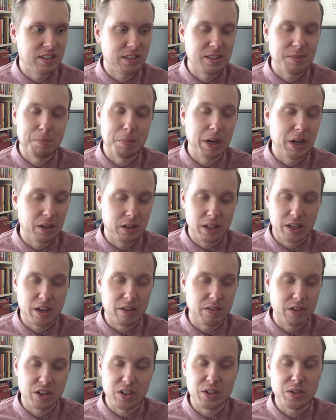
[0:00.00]
barely
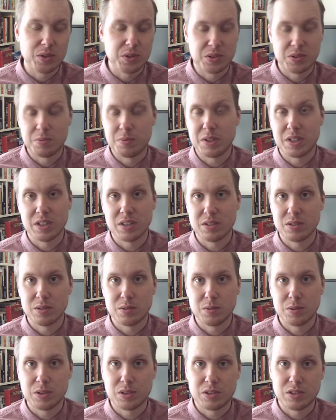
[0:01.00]
ever used because it
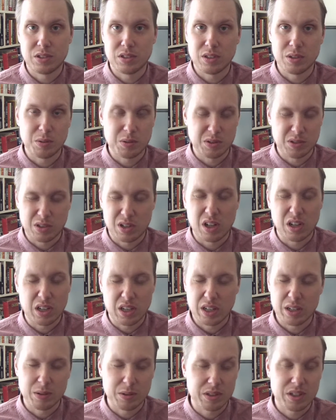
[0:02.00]
was
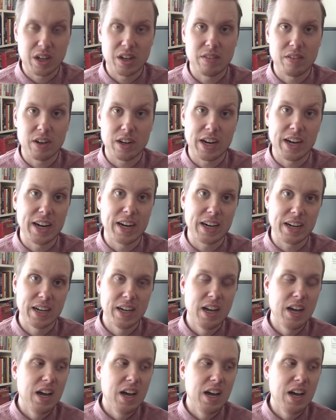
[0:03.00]
clunky and it was kind of archaic.